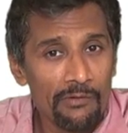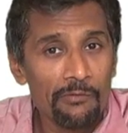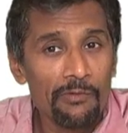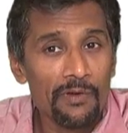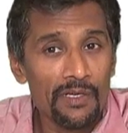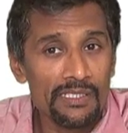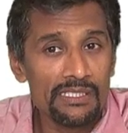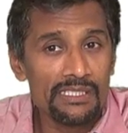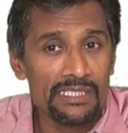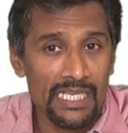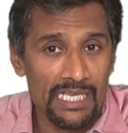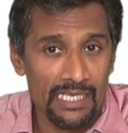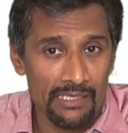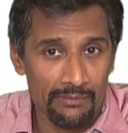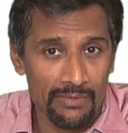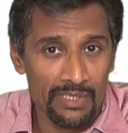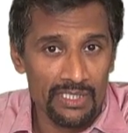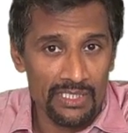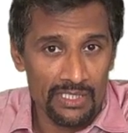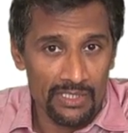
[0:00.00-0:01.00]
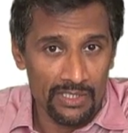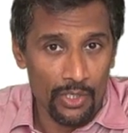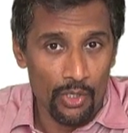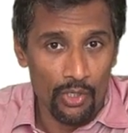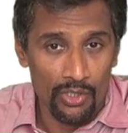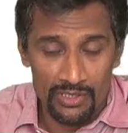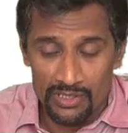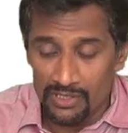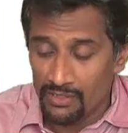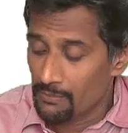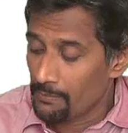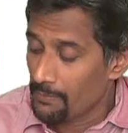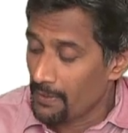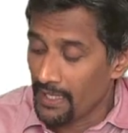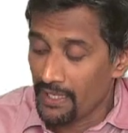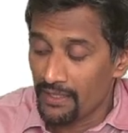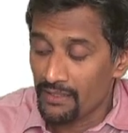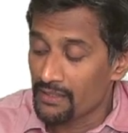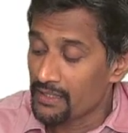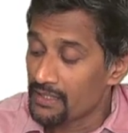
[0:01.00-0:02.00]
first element in the ordered
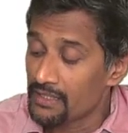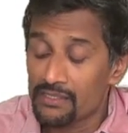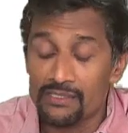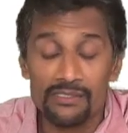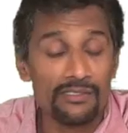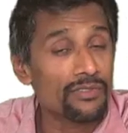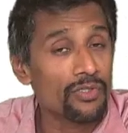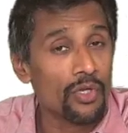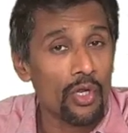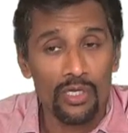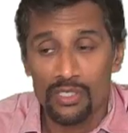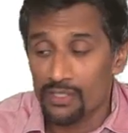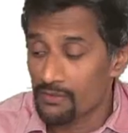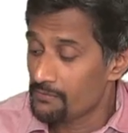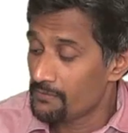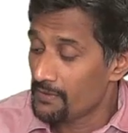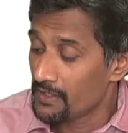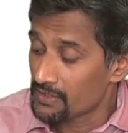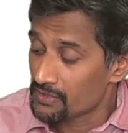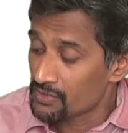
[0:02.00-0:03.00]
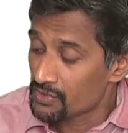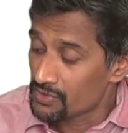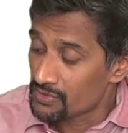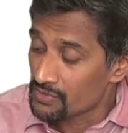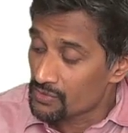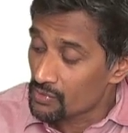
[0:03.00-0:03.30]
pair, then it is not a function.